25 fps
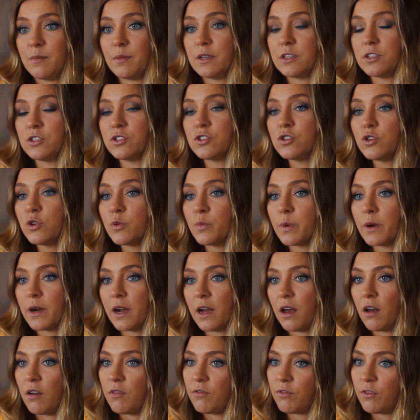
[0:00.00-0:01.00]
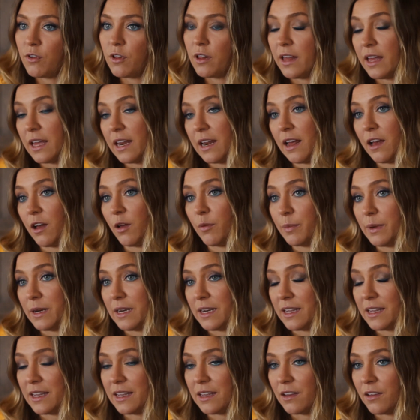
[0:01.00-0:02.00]
to be super helpful in
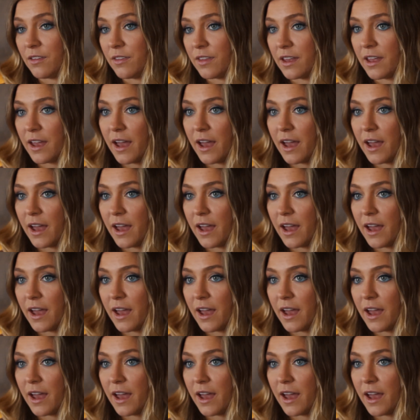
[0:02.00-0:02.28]
helping to heal the